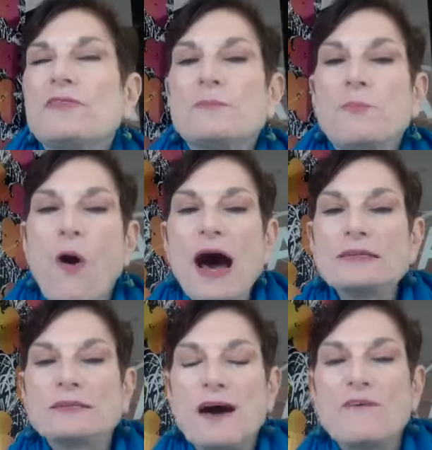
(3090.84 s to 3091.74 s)
the
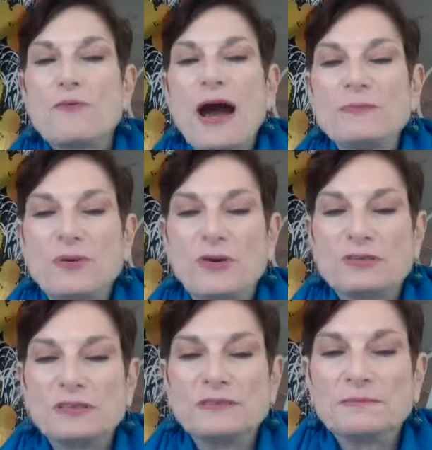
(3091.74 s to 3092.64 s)
boss of a white
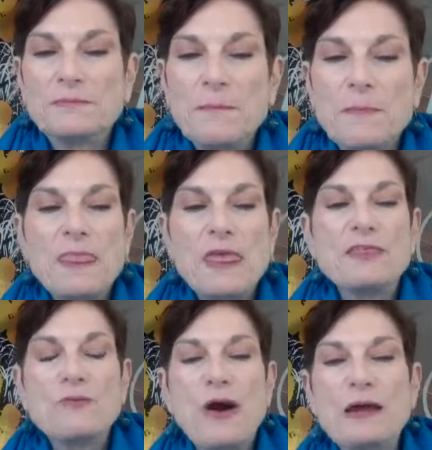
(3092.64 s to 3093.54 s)
person and
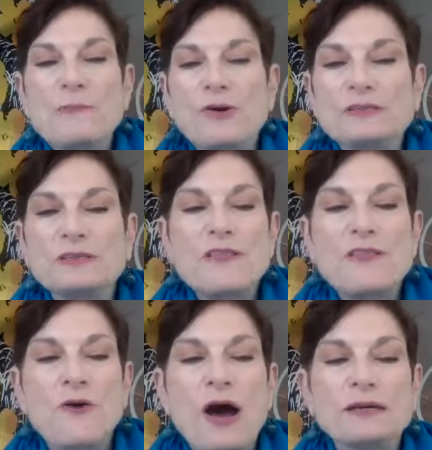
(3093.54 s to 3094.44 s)
the mm-hmm. white person
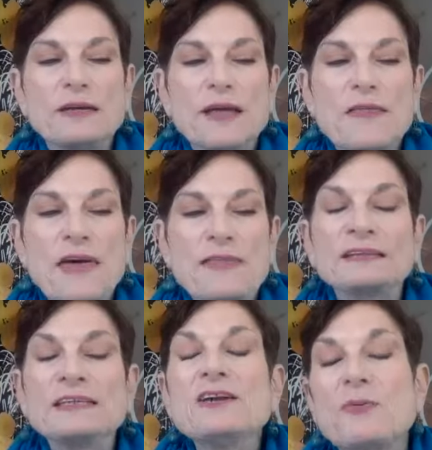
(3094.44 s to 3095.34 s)
thought that the
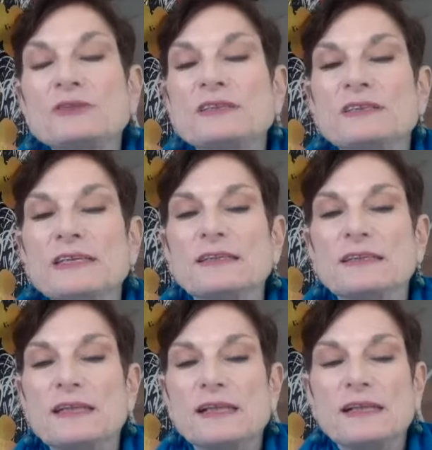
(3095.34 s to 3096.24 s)
latino person didn't
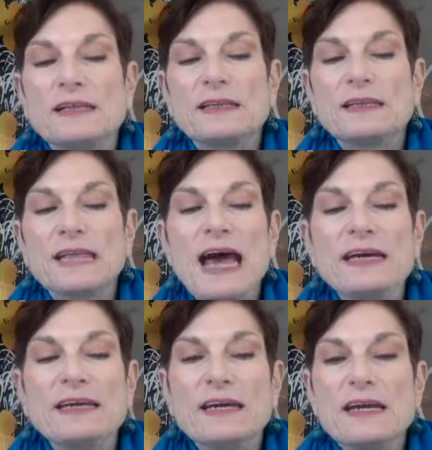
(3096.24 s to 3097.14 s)

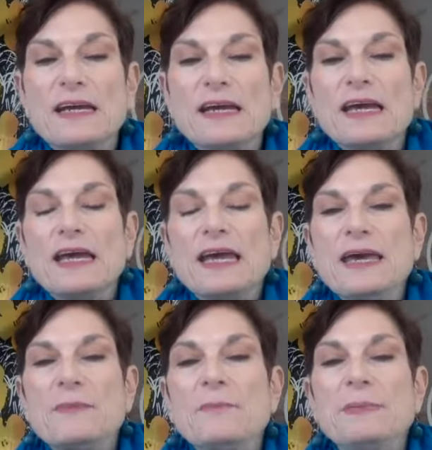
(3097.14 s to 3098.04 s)
like
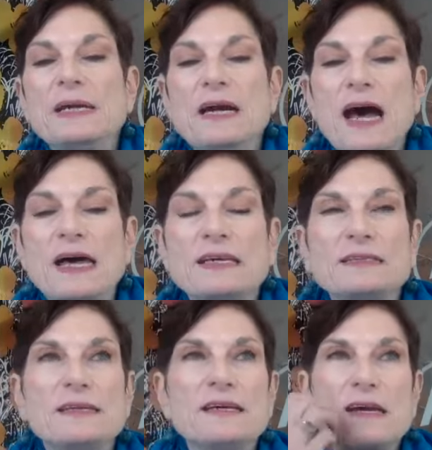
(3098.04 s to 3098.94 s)
him
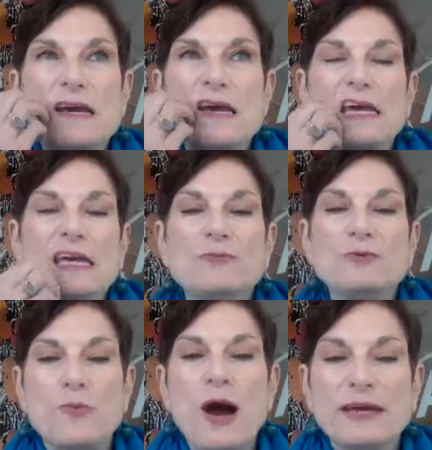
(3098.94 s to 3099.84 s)
because he
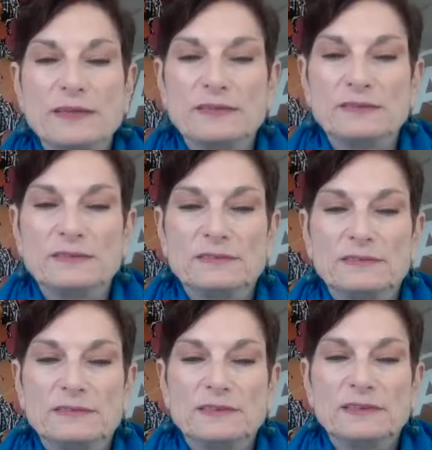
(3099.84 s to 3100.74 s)
was white
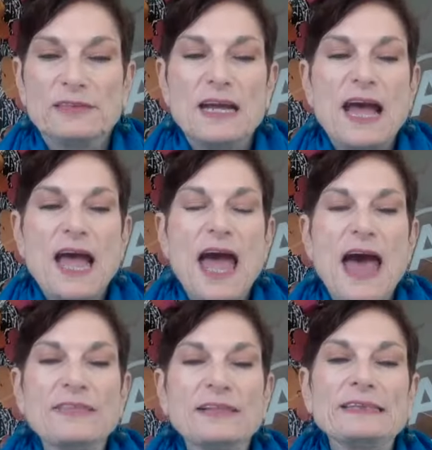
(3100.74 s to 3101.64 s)
mm.
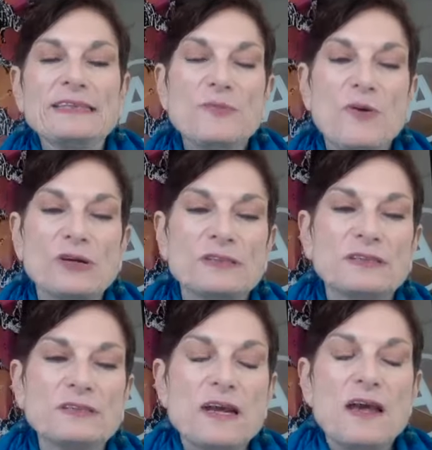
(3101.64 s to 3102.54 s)
and the latino person
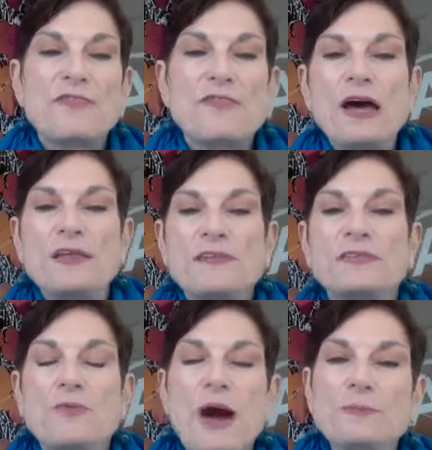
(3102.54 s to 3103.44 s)
thought that
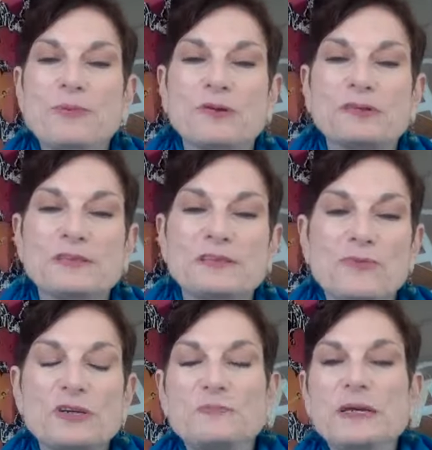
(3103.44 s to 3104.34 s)
the white person
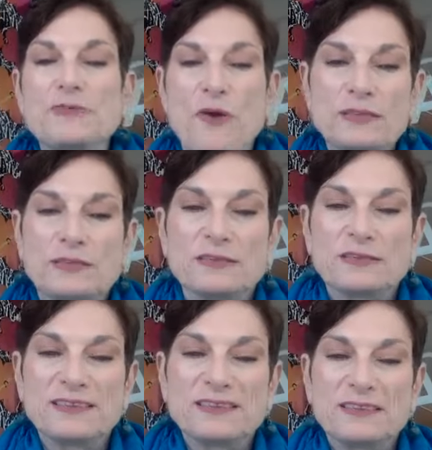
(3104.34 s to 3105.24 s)
was being racist.
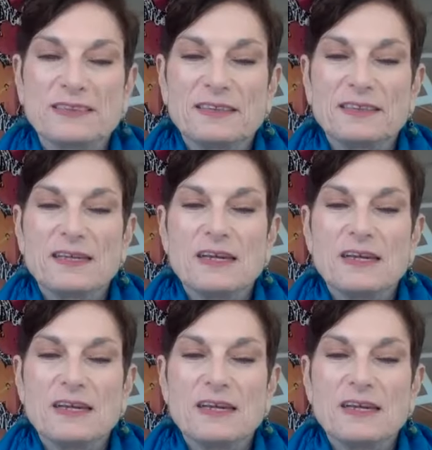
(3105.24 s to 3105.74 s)
Hmm.